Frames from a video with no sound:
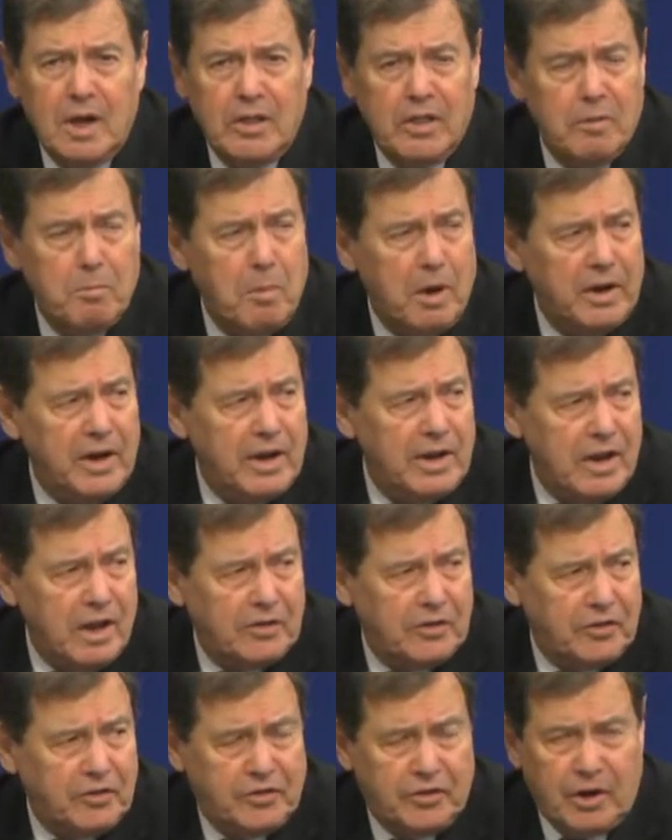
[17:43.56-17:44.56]
the money
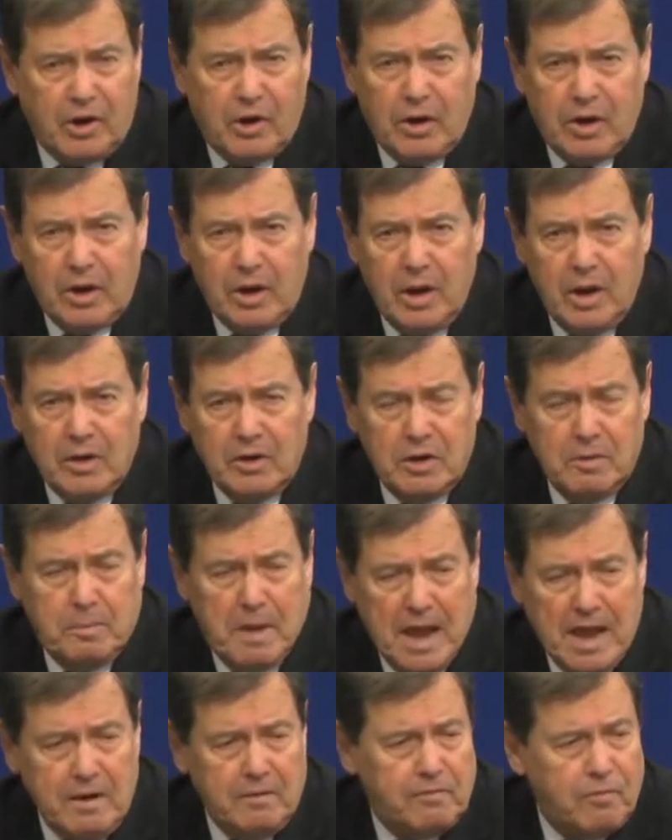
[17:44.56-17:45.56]
necessary to
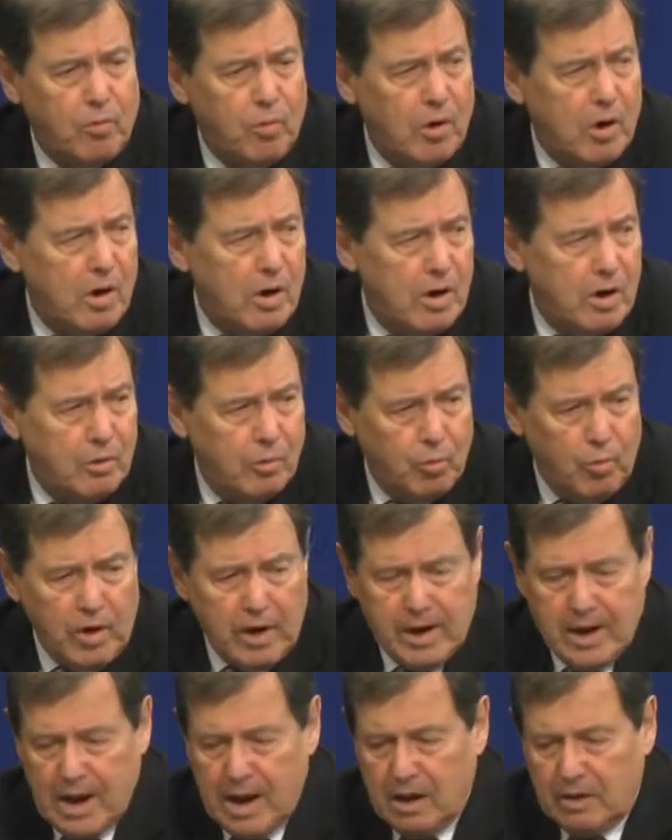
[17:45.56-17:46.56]
pay for
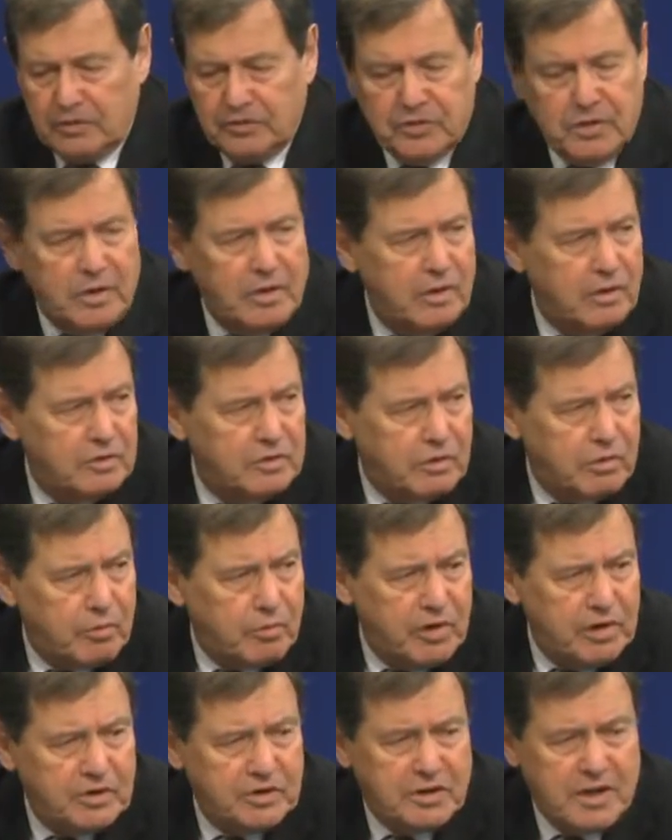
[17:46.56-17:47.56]
recounts in those
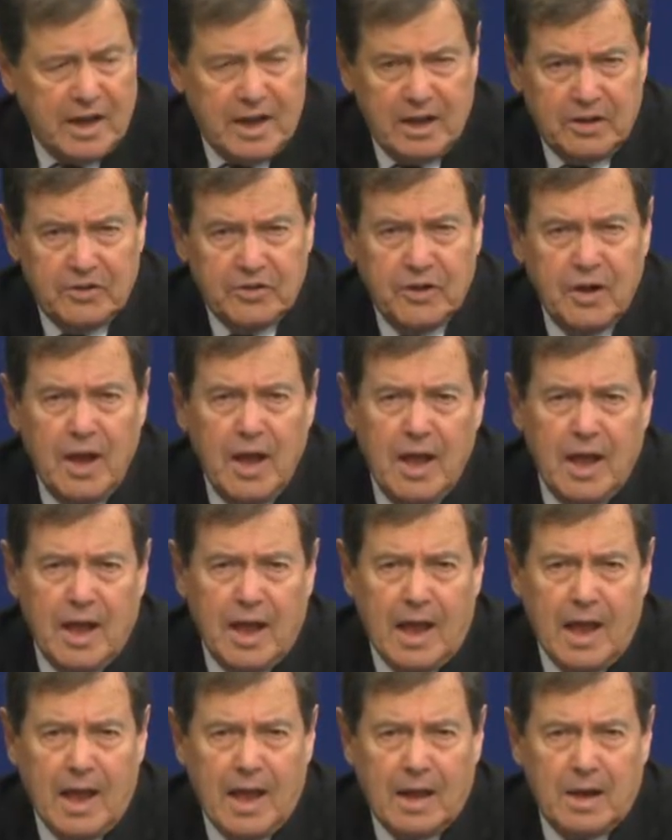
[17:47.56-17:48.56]
three states. Right.
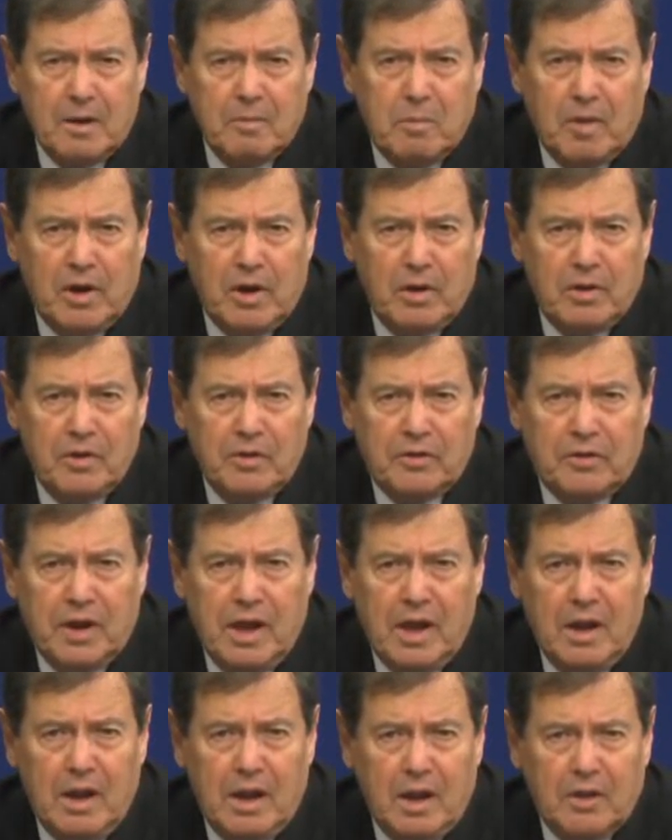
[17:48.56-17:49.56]
And my
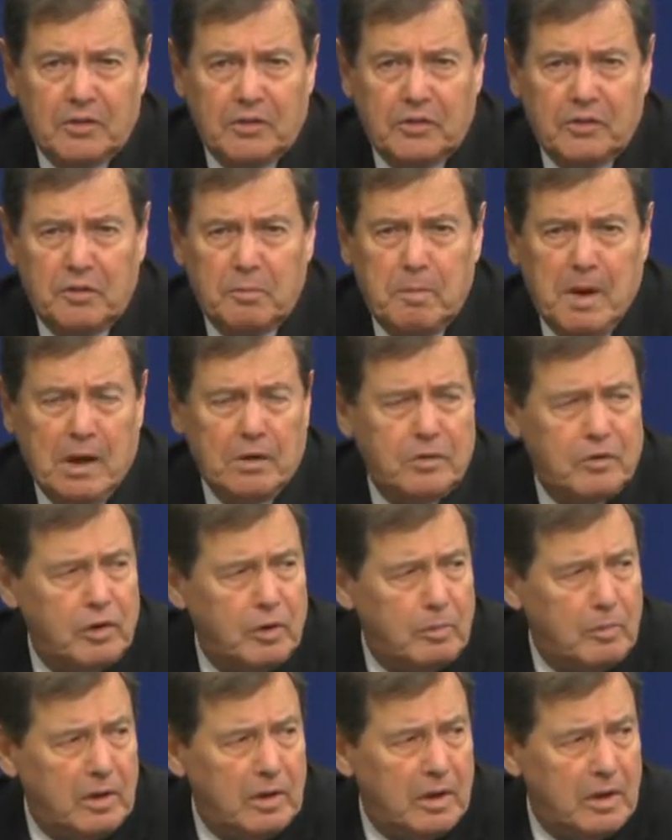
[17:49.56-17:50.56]
understanding is it's about two
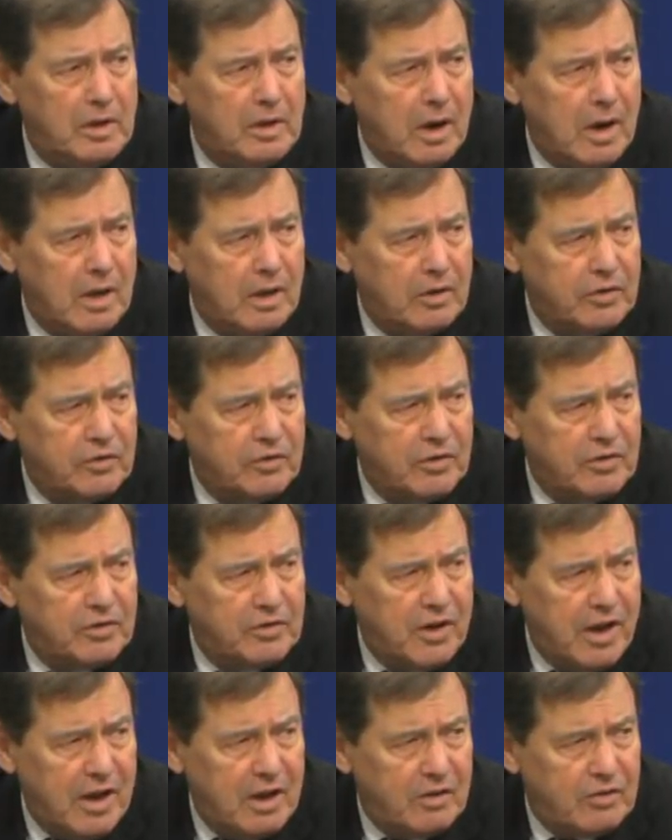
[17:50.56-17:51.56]
million dollars a
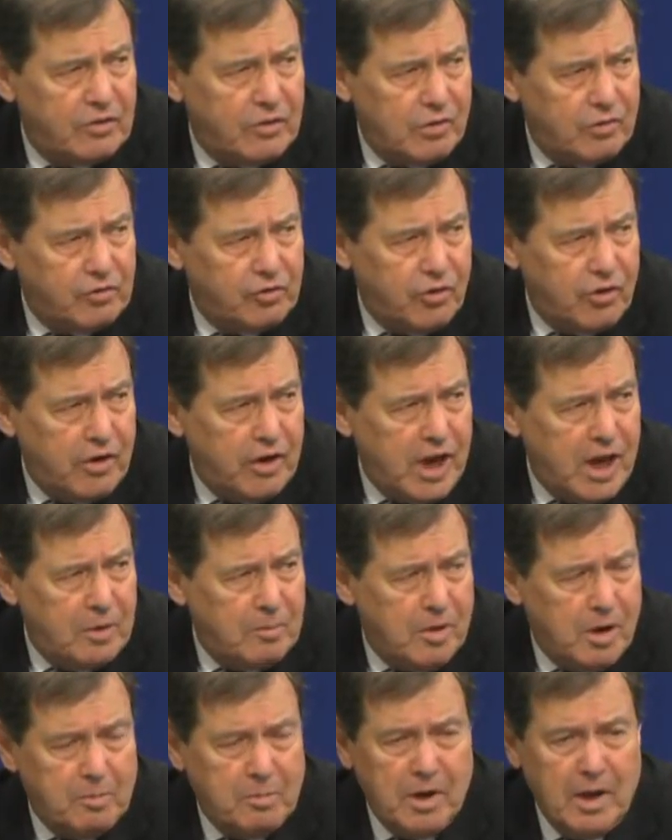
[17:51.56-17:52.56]
state, so she
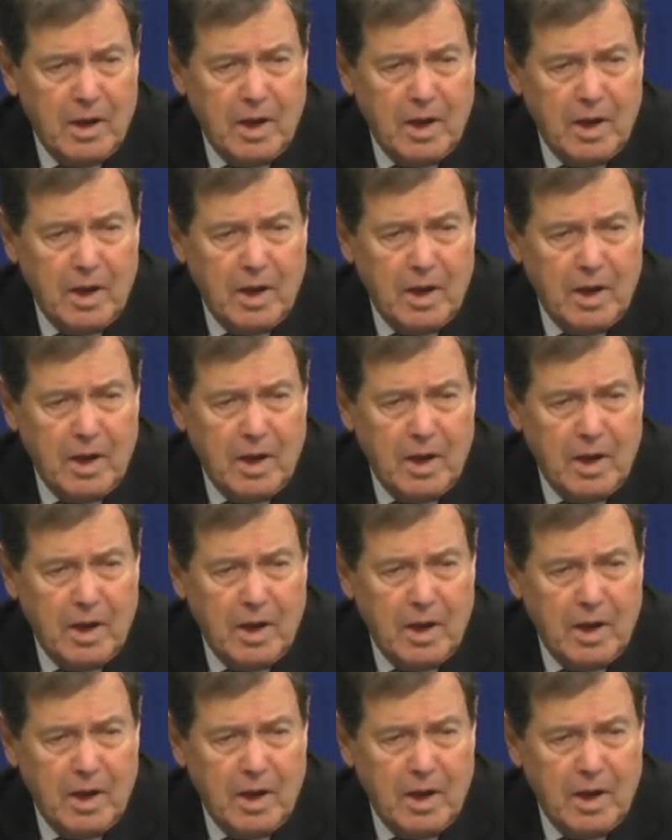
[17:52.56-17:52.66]
came up